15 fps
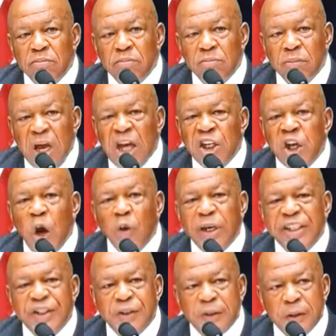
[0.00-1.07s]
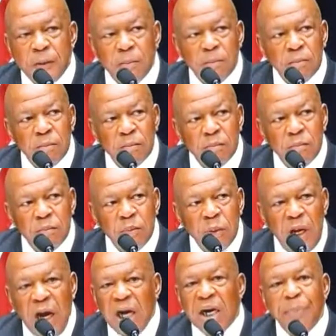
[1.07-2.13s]
unnoticed,
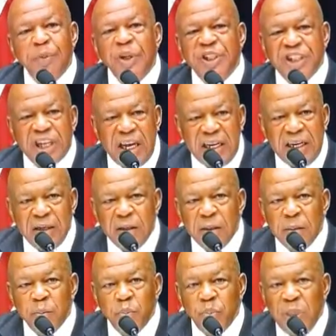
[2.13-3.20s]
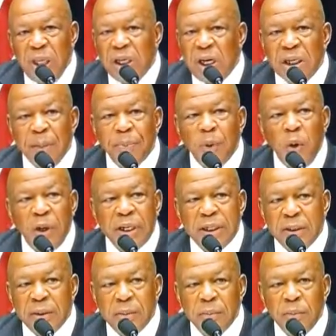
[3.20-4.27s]
unappreciated, and unapplauded.
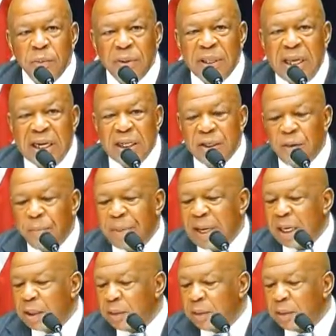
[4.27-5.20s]
With that, I yield back.